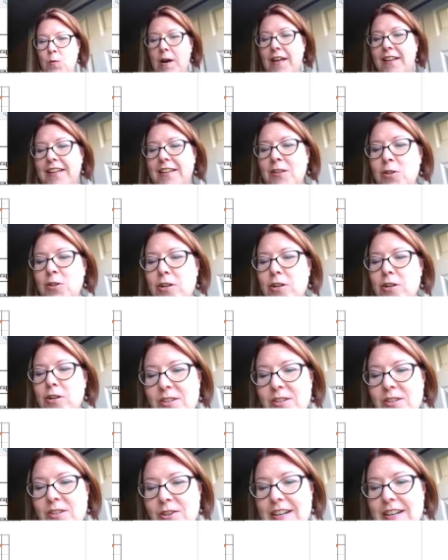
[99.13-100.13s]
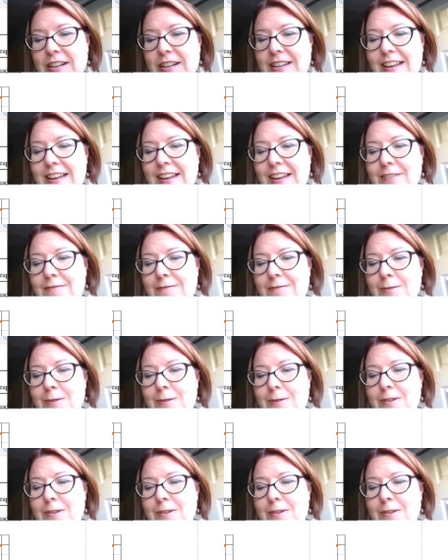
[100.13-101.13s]
while it looks good as an
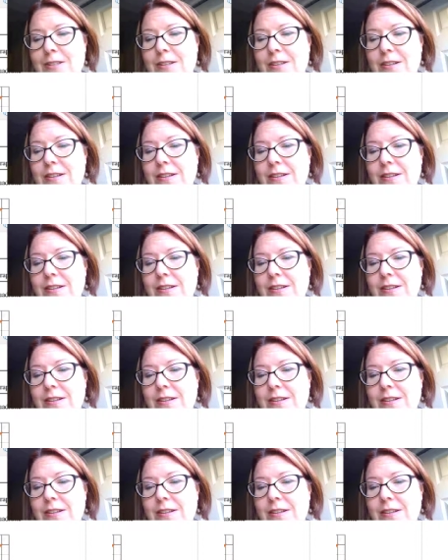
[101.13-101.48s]
inverse,